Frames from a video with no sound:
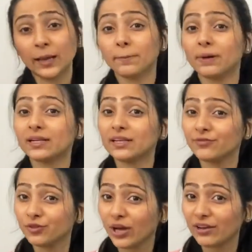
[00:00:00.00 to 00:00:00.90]
But
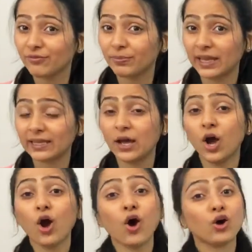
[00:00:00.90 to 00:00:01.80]
if you have pain
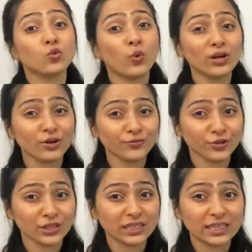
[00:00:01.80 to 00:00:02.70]
on one of
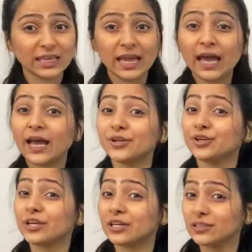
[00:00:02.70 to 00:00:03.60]
your knee and
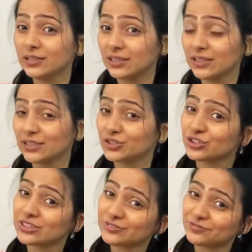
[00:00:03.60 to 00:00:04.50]
your other knee is
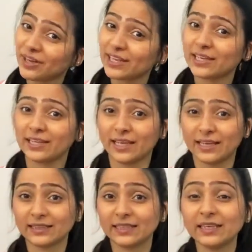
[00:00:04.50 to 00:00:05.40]
just fine and
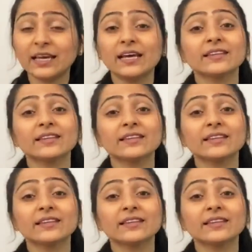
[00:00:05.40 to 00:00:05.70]
healthy,